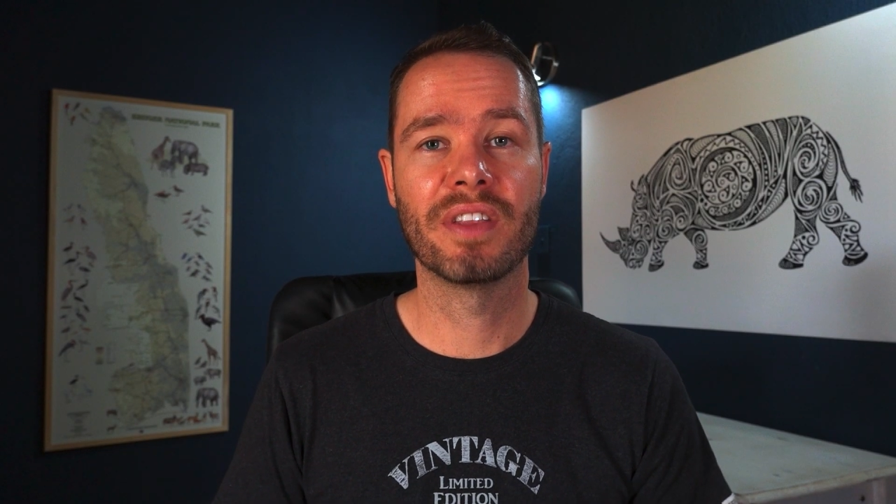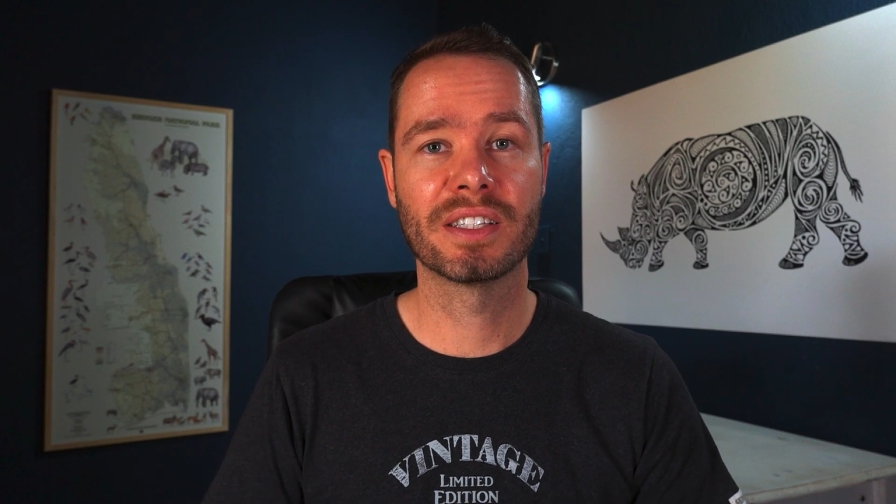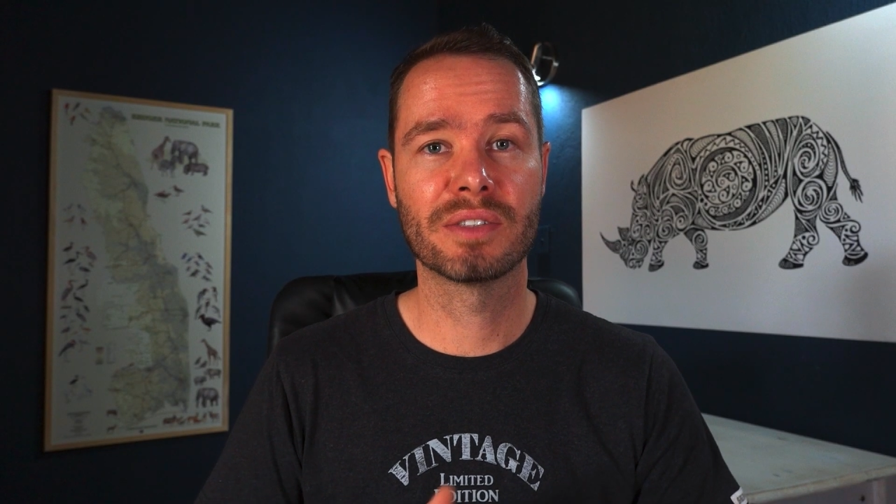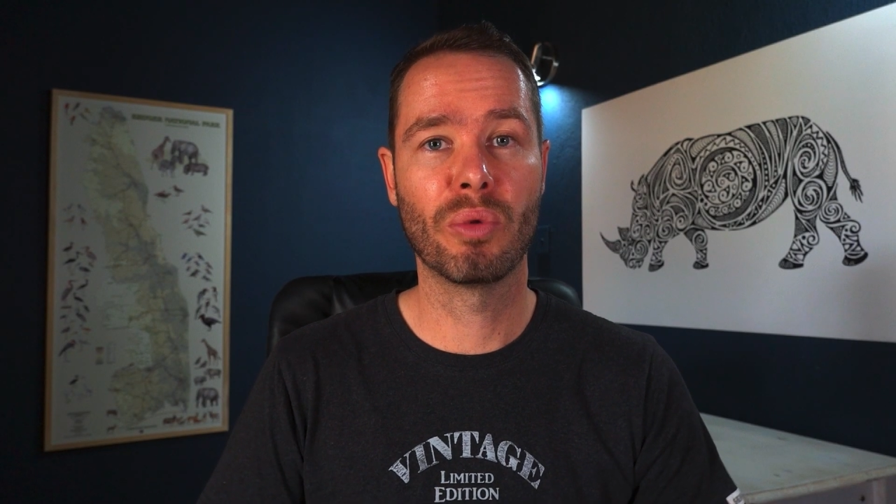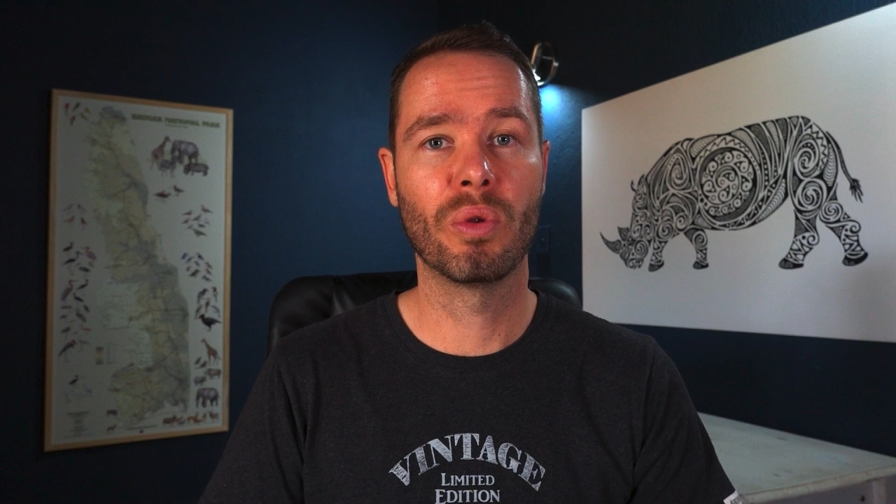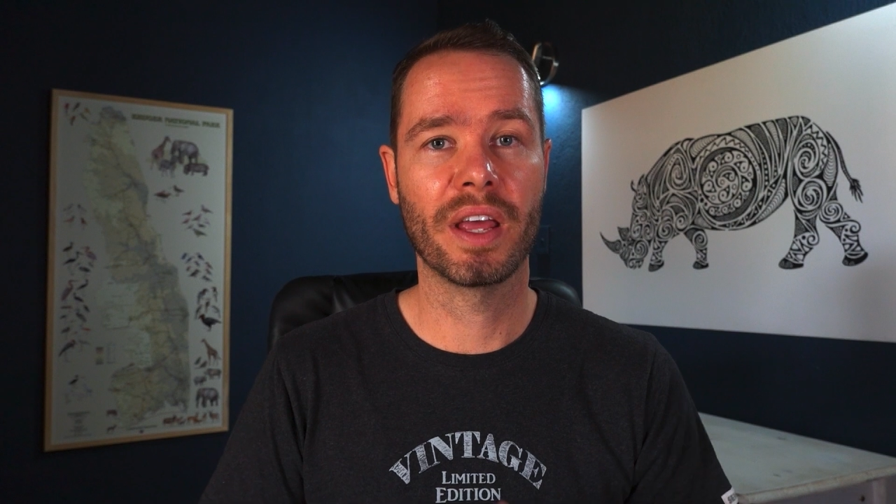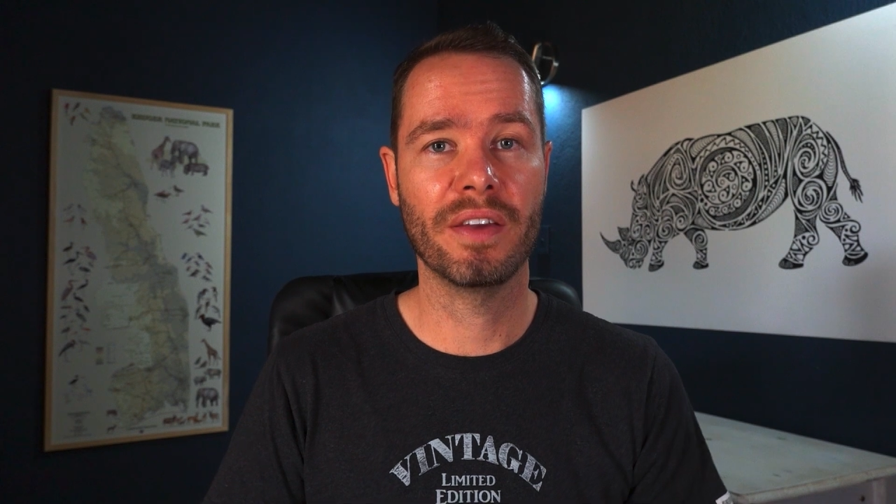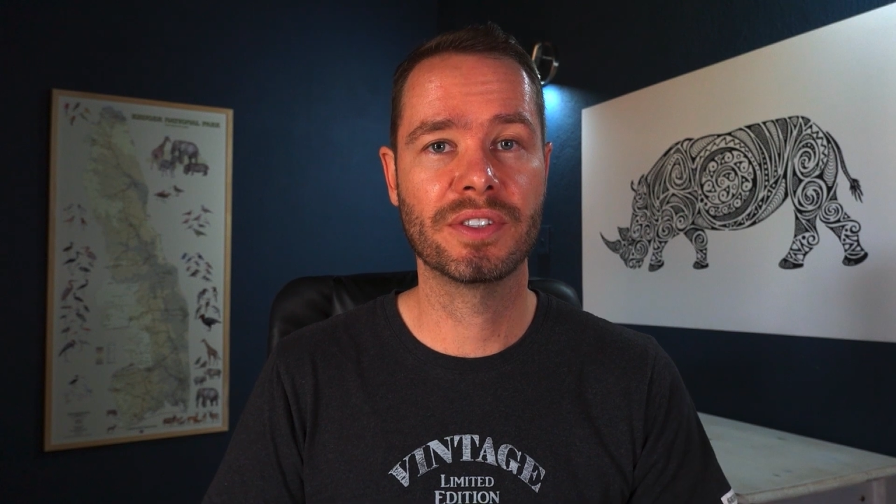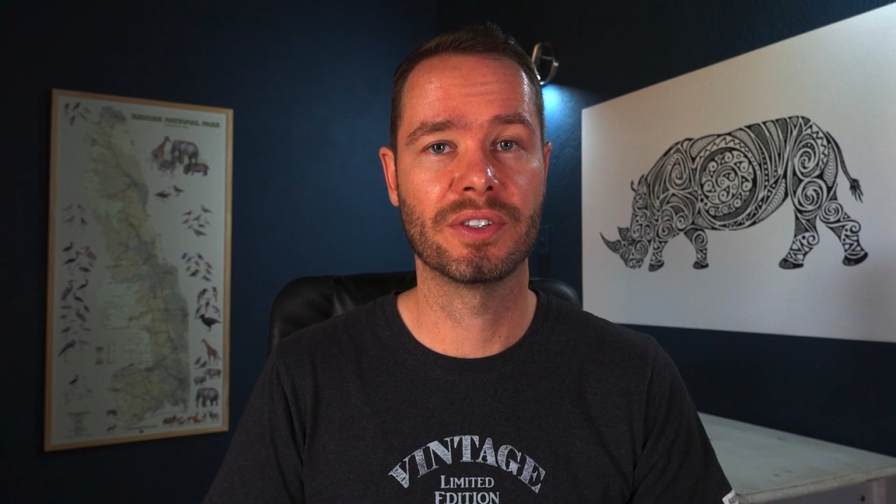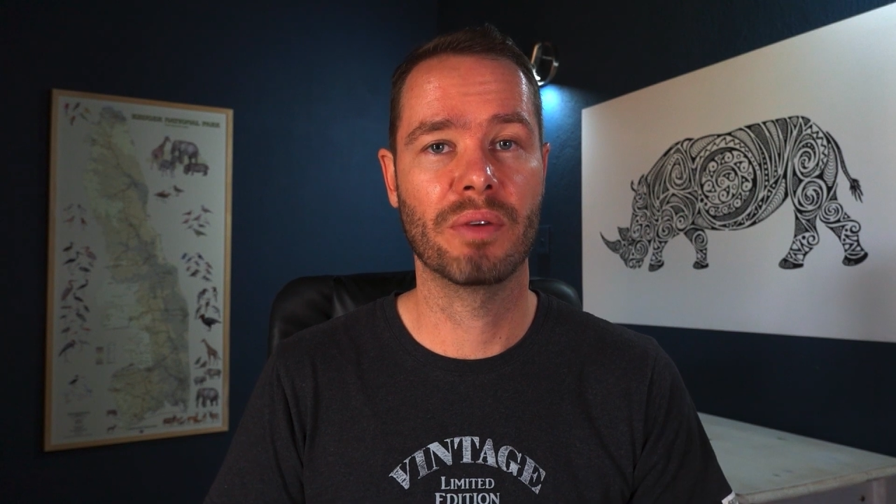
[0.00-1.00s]
that small
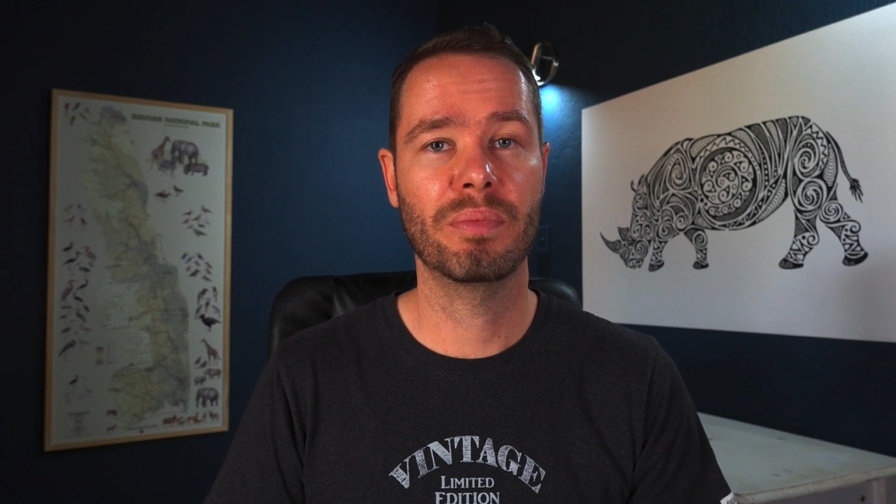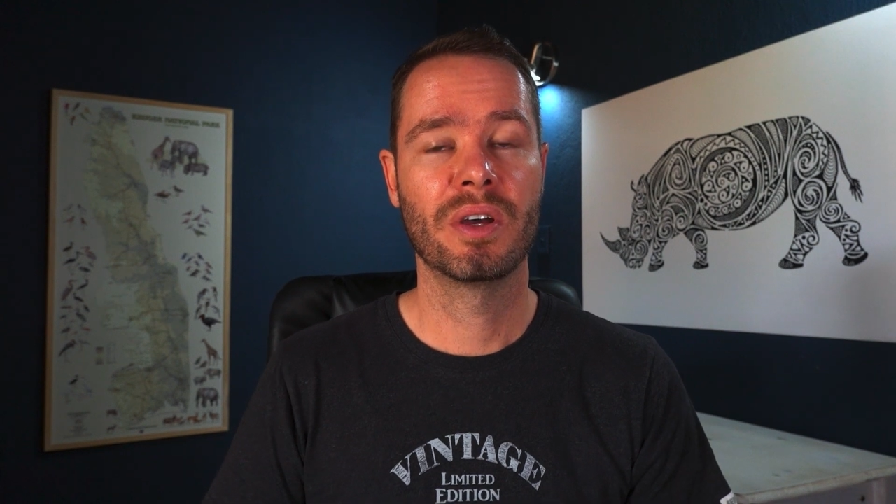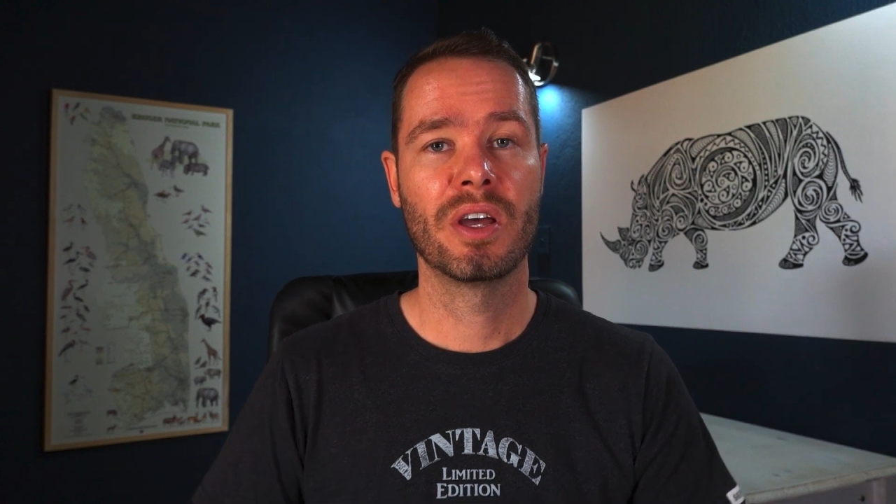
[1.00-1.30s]
f-stop,